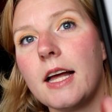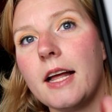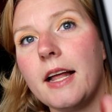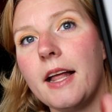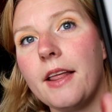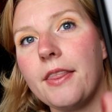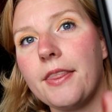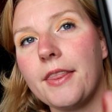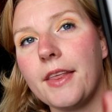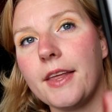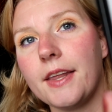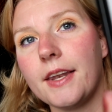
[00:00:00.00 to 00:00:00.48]

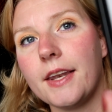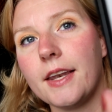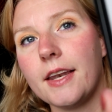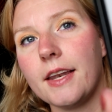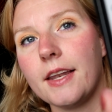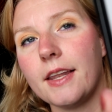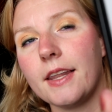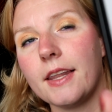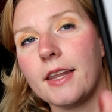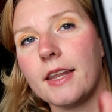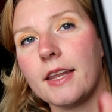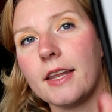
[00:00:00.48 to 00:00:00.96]
And
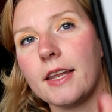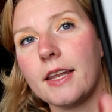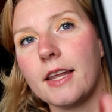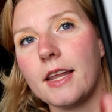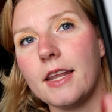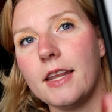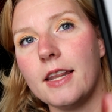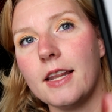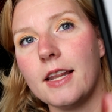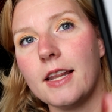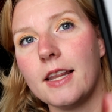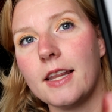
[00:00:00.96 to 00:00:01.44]
then the
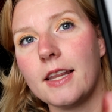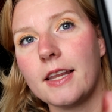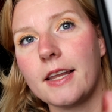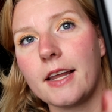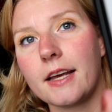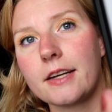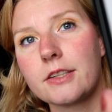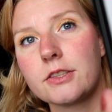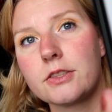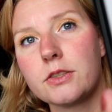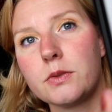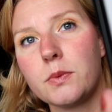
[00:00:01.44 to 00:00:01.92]

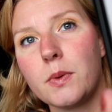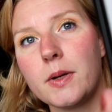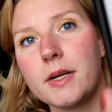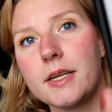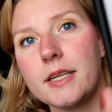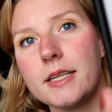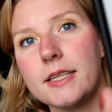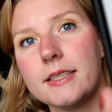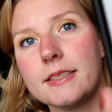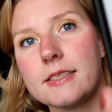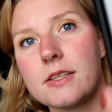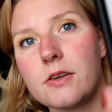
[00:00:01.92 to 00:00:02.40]
next one
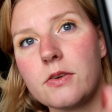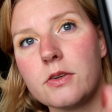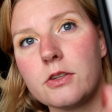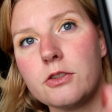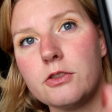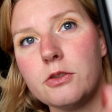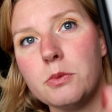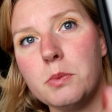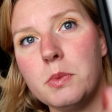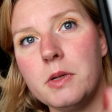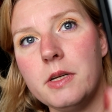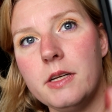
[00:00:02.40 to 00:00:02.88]
is going
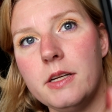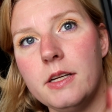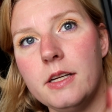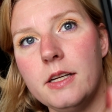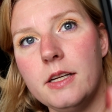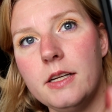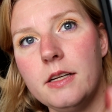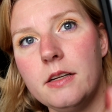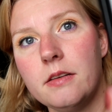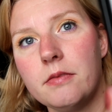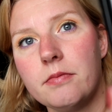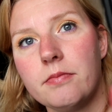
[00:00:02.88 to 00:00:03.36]
to
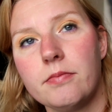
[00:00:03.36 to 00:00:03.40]
be